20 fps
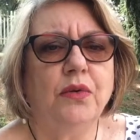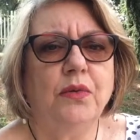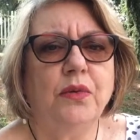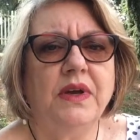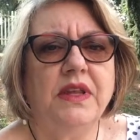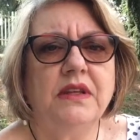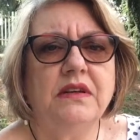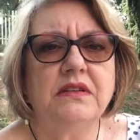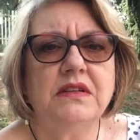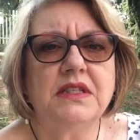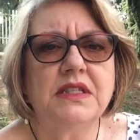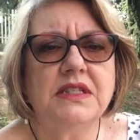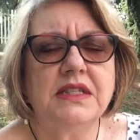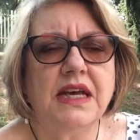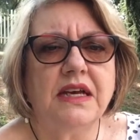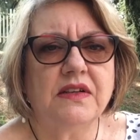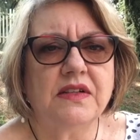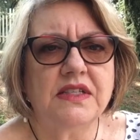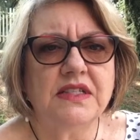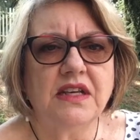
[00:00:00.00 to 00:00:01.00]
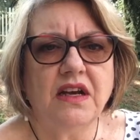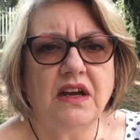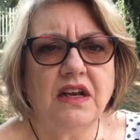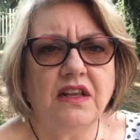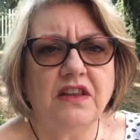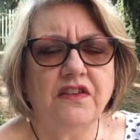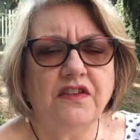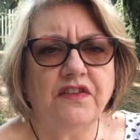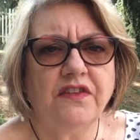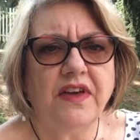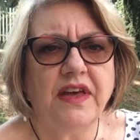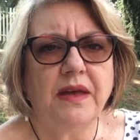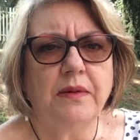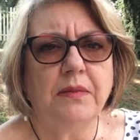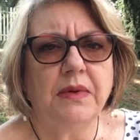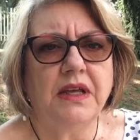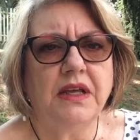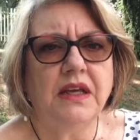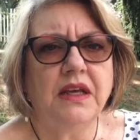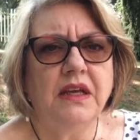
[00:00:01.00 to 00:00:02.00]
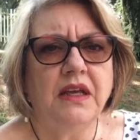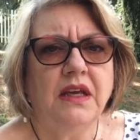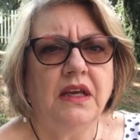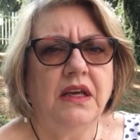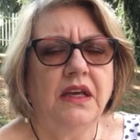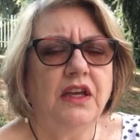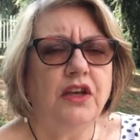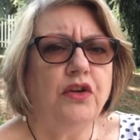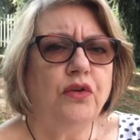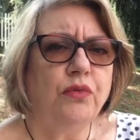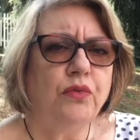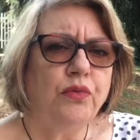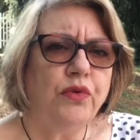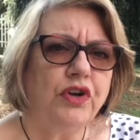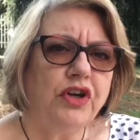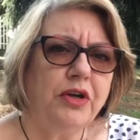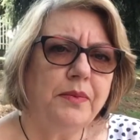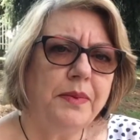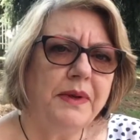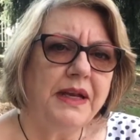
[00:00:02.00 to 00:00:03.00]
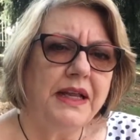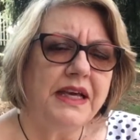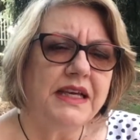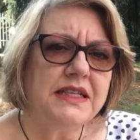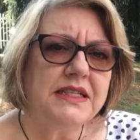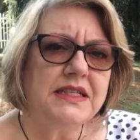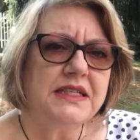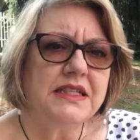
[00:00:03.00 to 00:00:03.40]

whether it's outside of the family, in your workplace,